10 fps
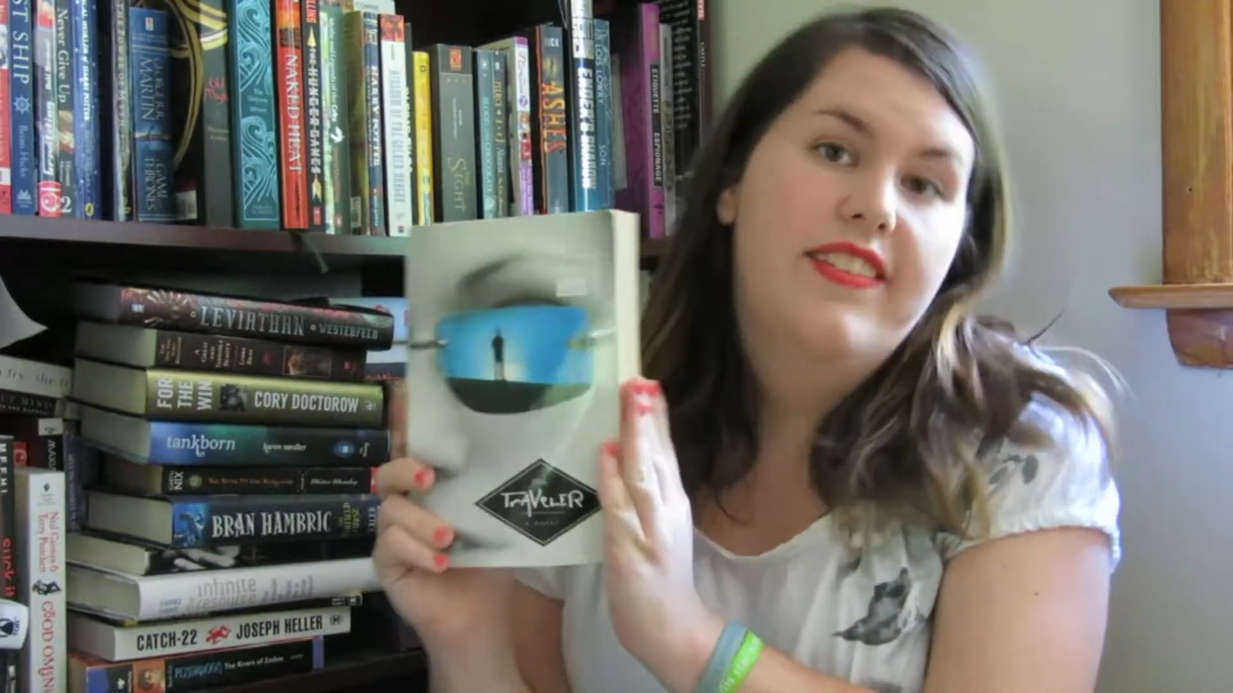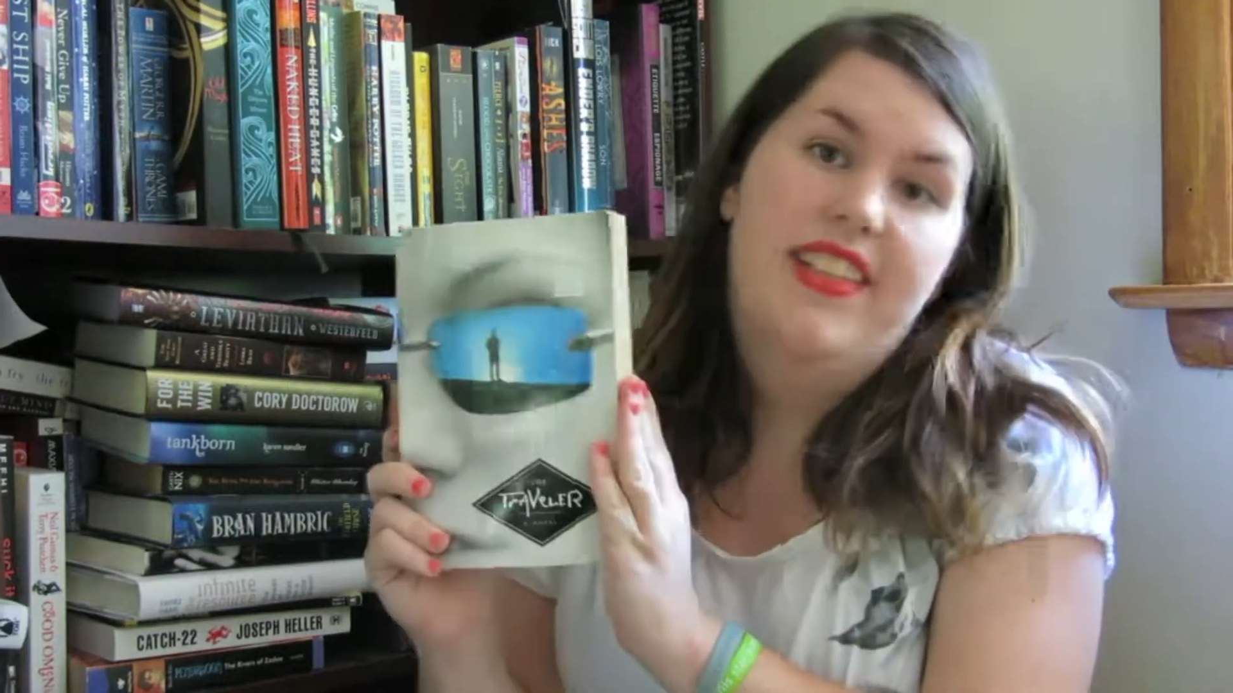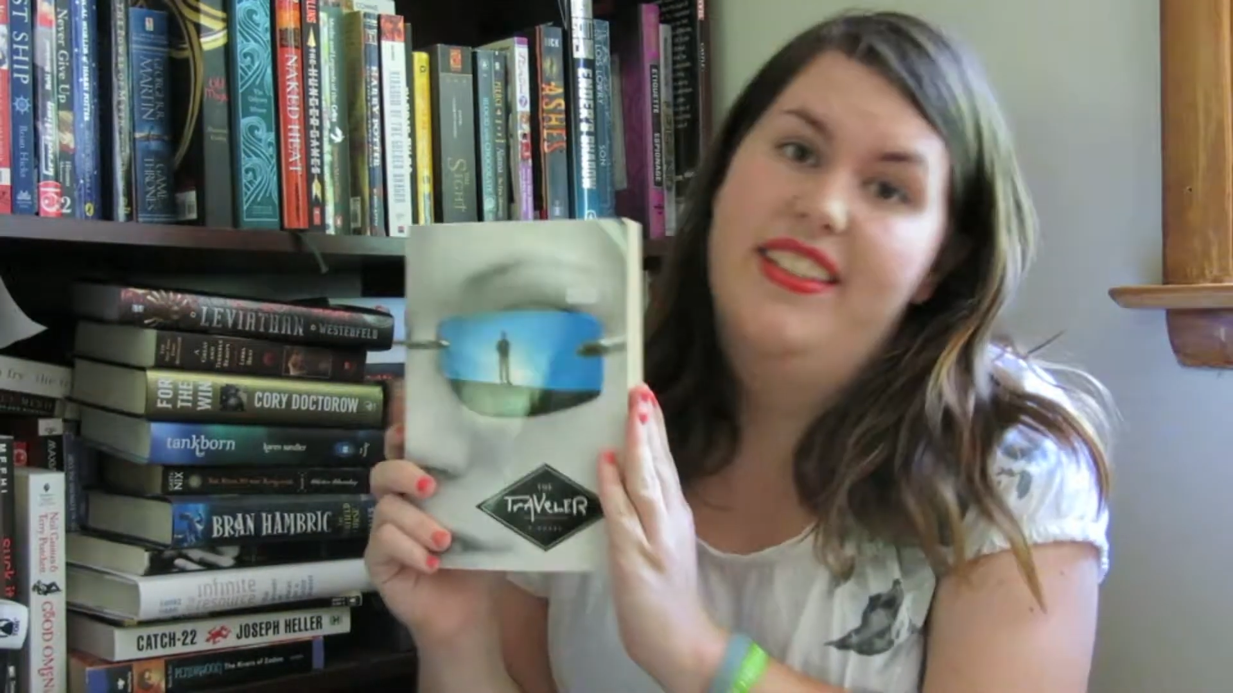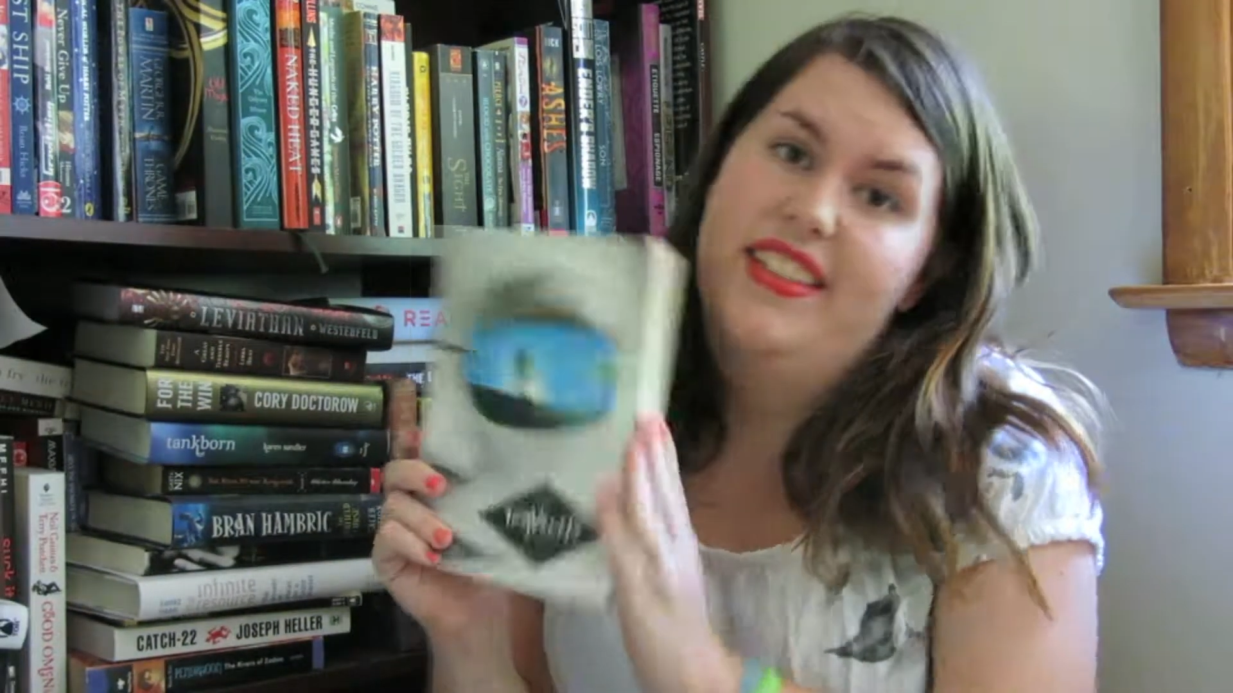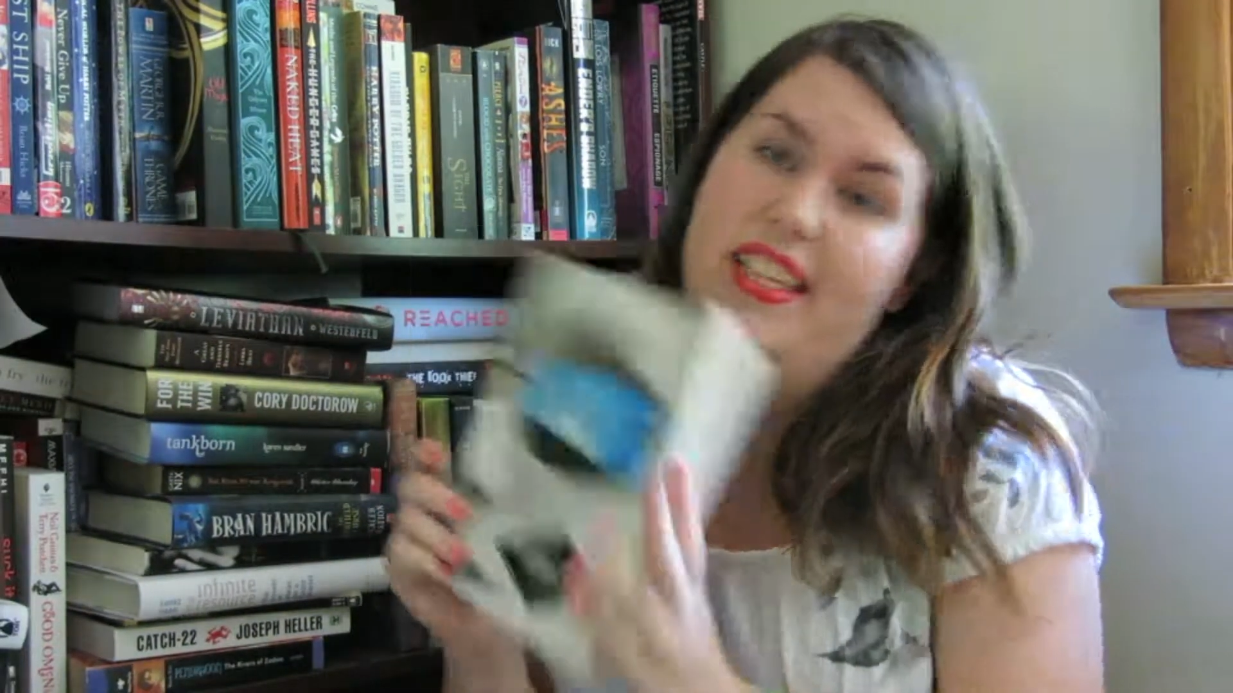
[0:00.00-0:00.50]

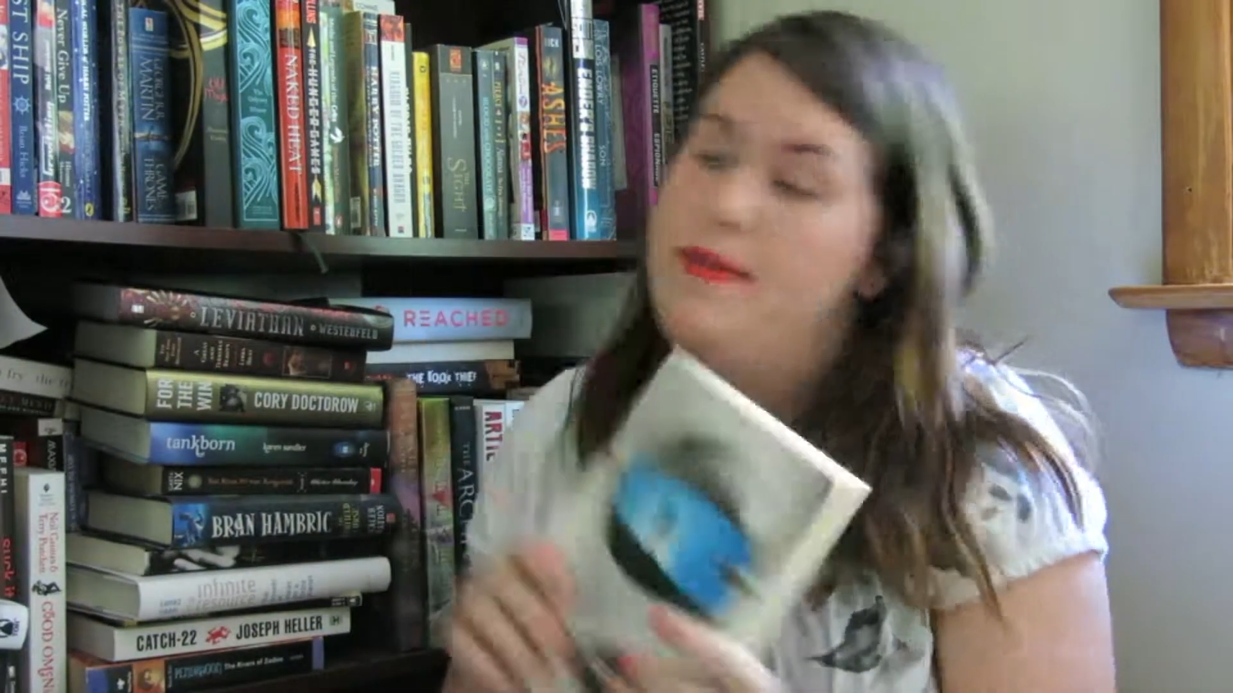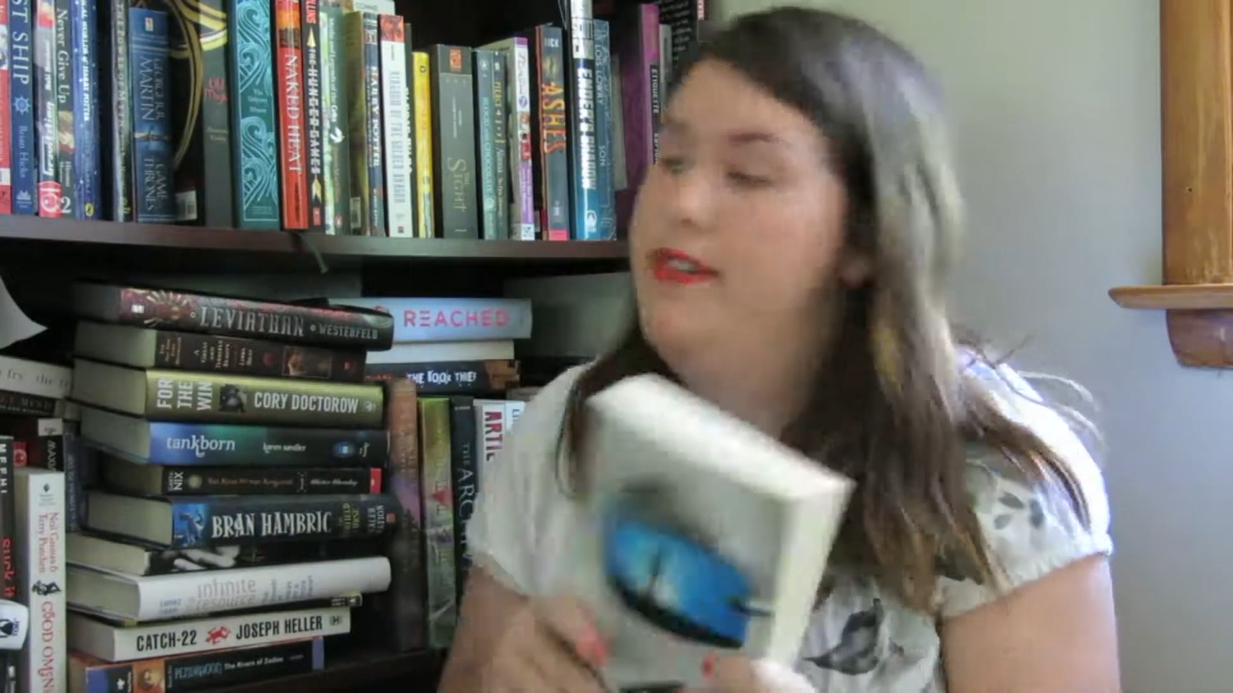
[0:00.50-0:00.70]
second time